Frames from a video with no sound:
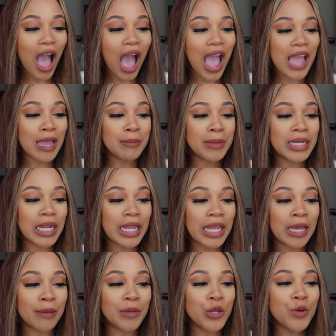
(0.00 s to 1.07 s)
I am a
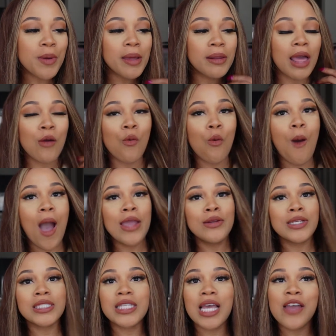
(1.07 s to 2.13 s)
lamb. And you probably like, well, why you
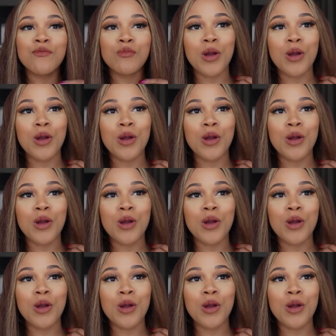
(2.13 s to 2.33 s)
didn't save